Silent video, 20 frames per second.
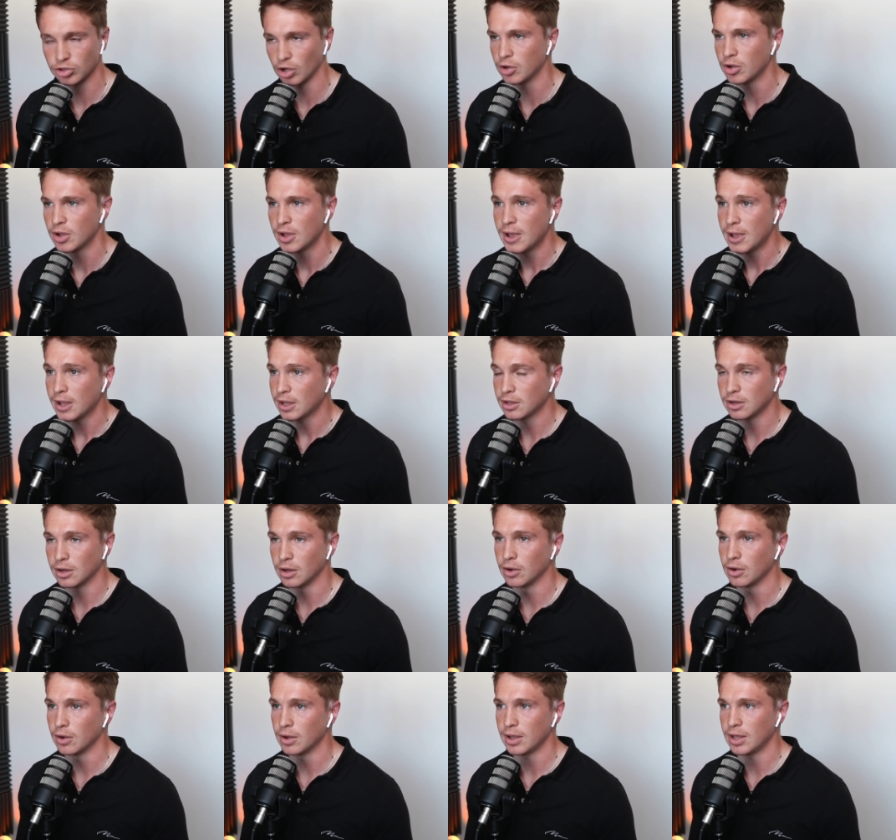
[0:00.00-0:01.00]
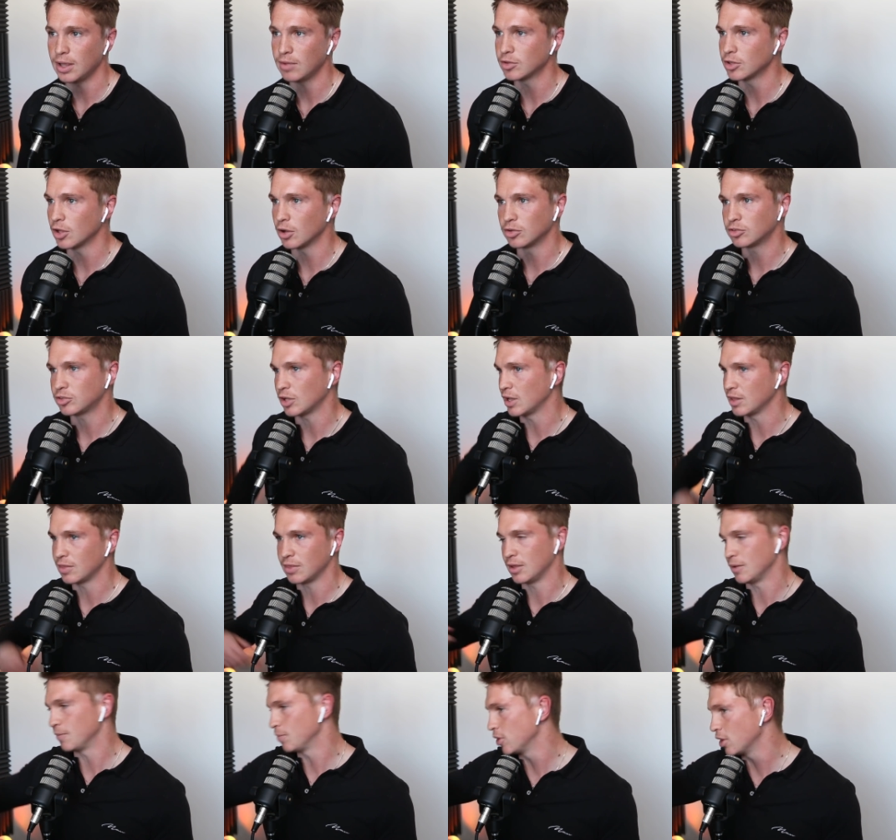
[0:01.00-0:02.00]
So, you know, even though, say,
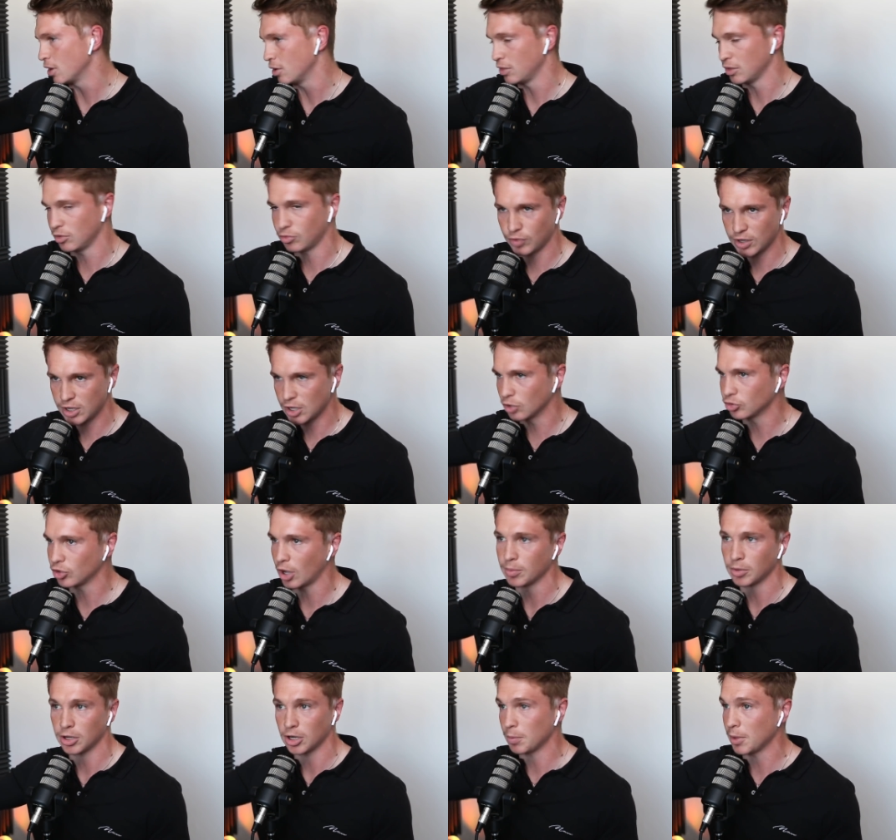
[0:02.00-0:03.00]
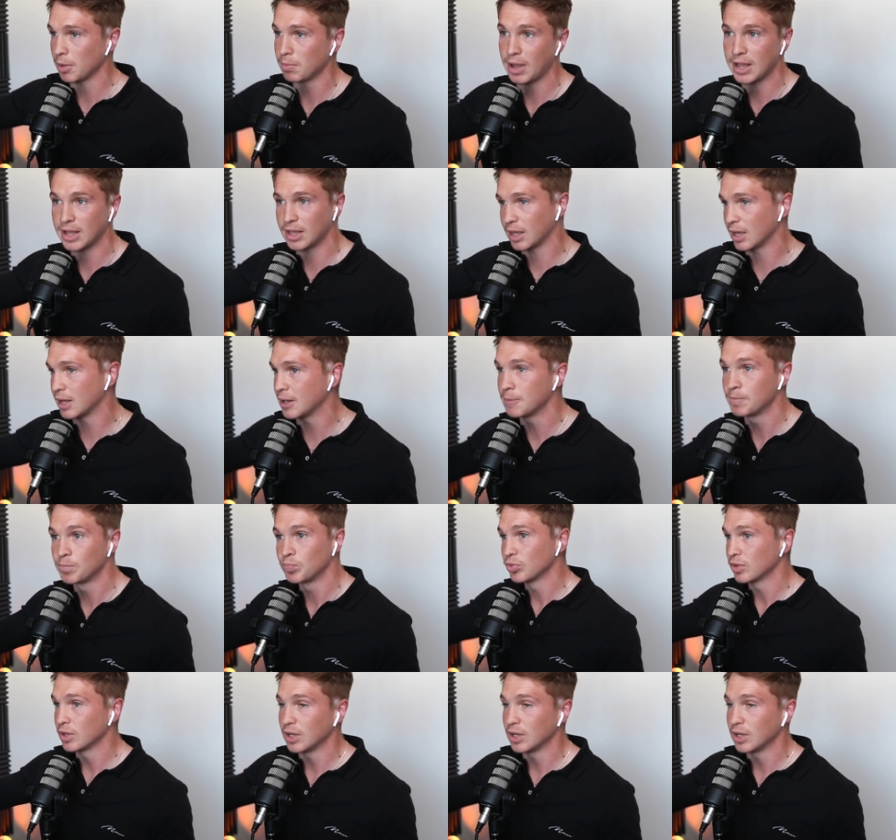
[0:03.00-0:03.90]
these videos that I'm going to be making